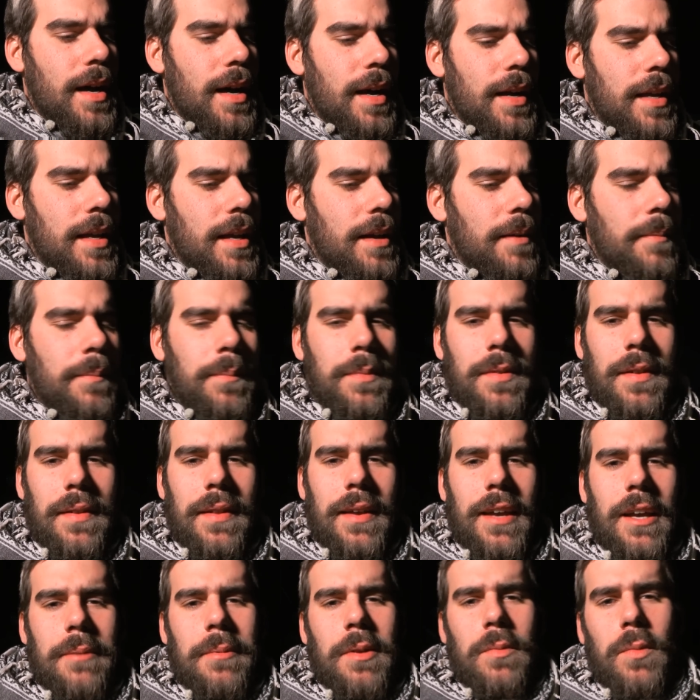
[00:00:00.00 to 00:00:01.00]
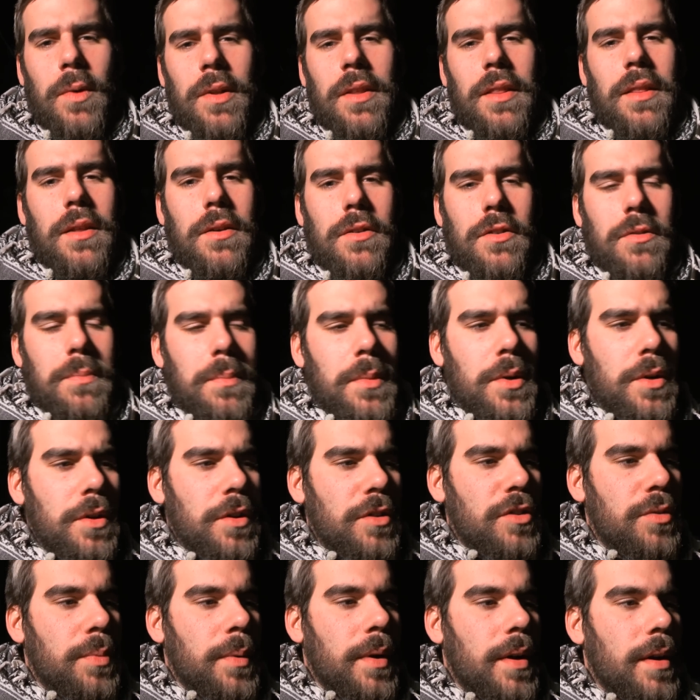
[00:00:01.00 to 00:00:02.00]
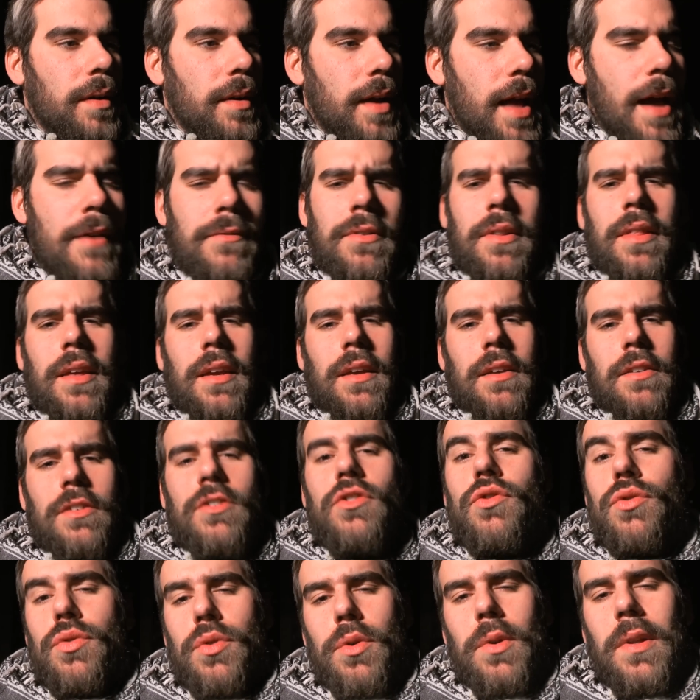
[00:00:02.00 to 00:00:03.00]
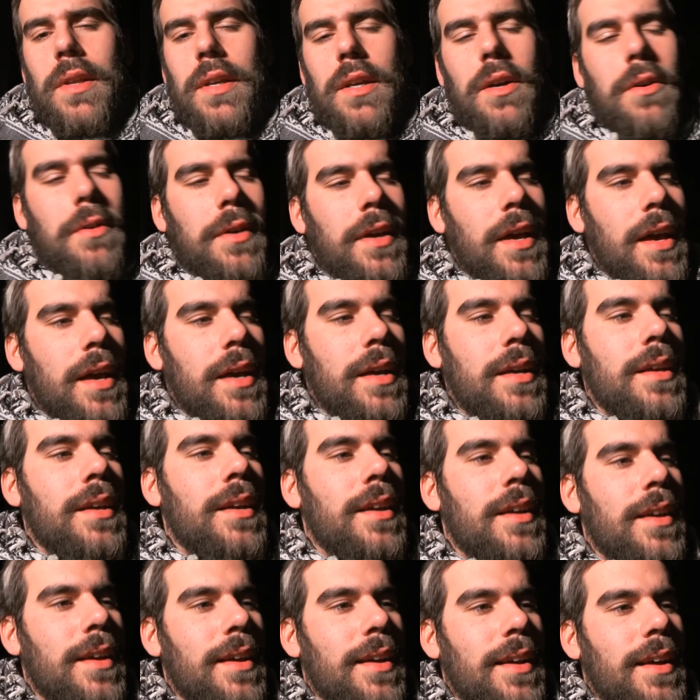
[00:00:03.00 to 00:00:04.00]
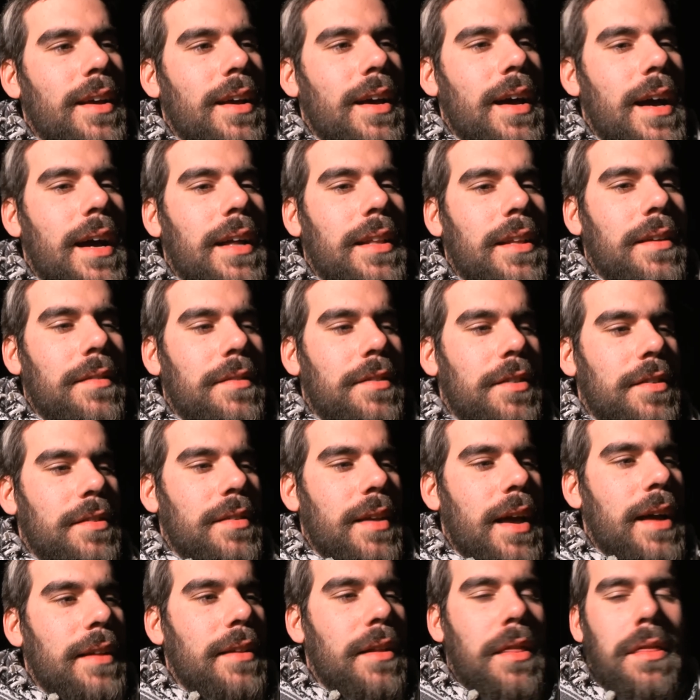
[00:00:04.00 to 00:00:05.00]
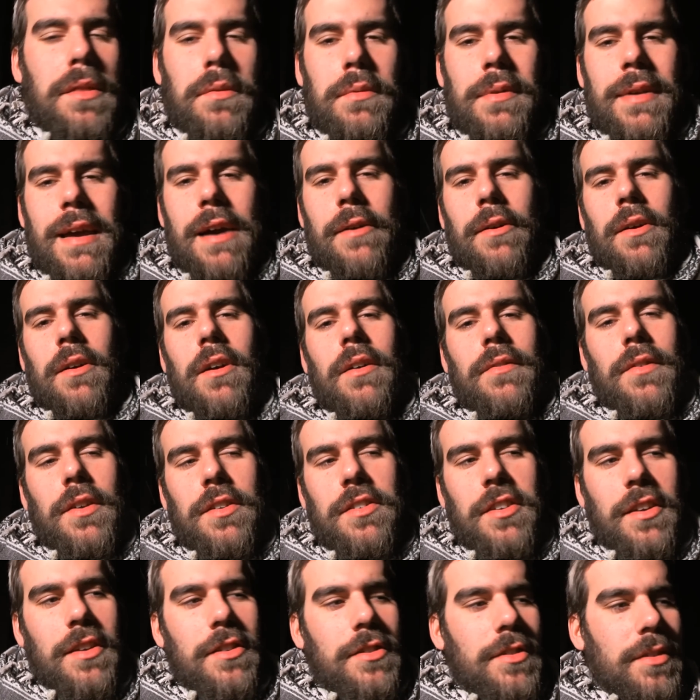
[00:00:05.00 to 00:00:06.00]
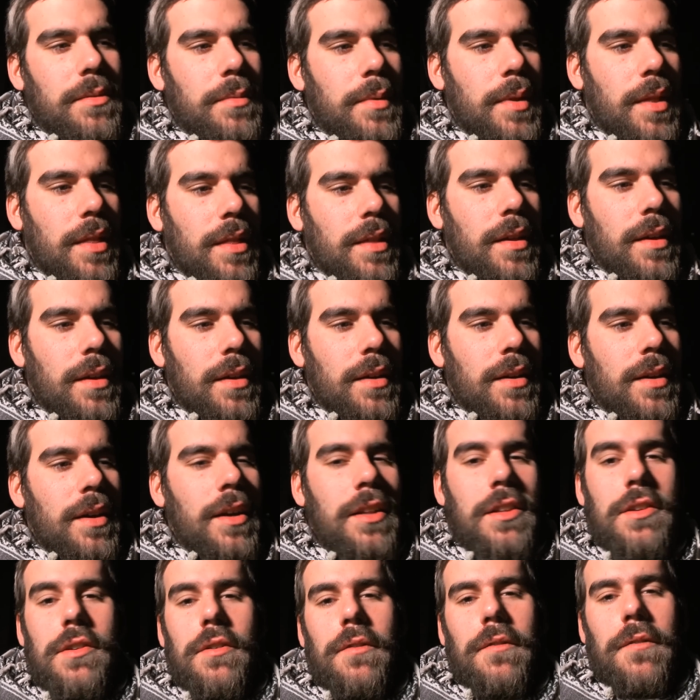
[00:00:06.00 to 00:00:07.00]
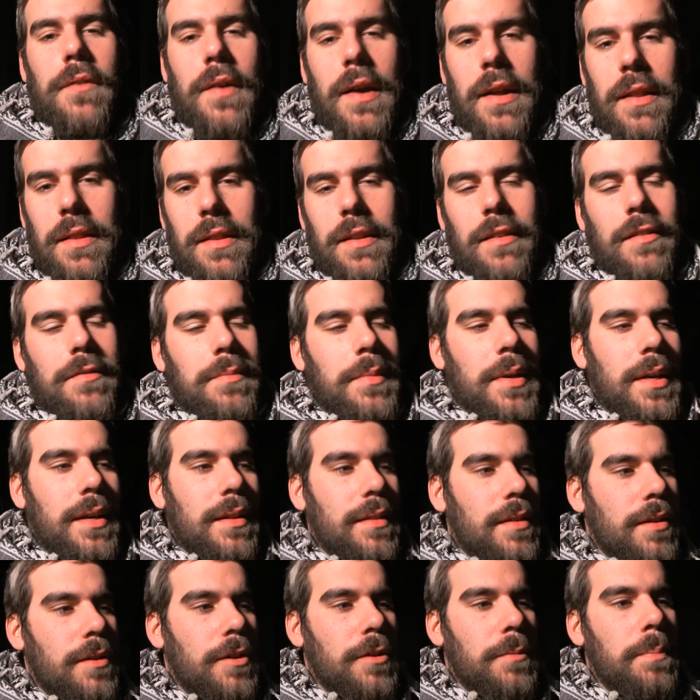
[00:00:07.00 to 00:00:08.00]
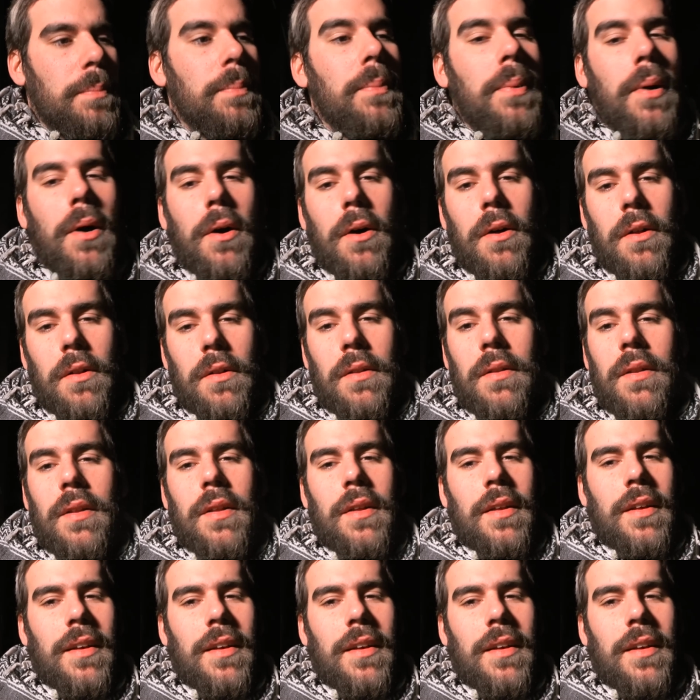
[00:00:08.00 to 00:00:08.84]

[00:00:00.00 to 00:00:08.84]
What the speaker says: I'm in one of those moods where everything is truly okay, and I've just had a 3-hour conversation with a new friend I've made called Paul.